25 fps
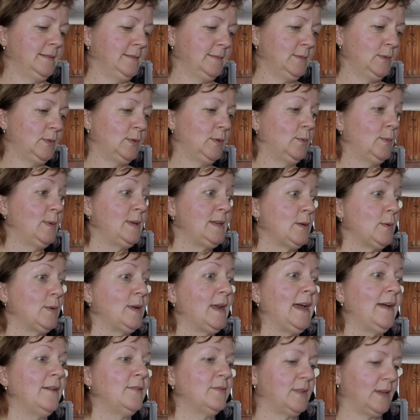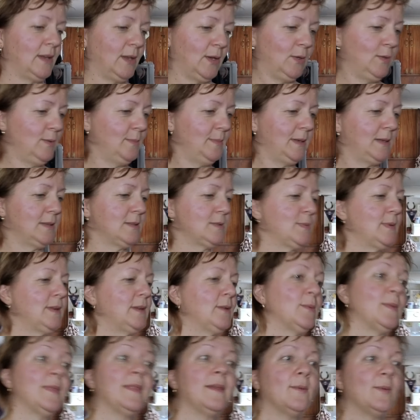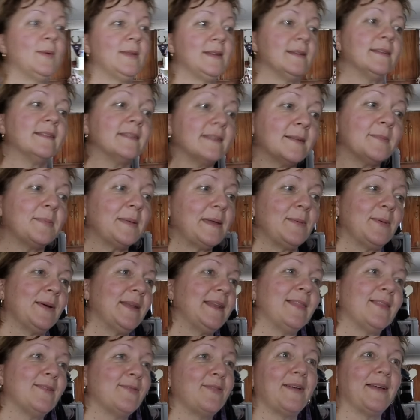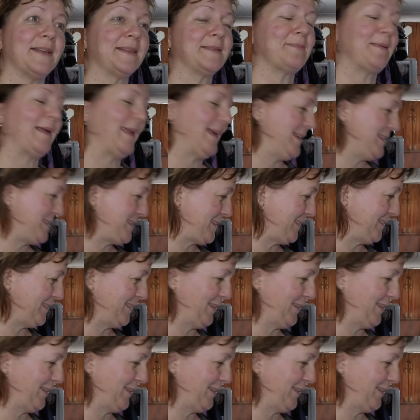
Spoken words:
Well, we don't want to have to go because we don't know when to be one in the first place.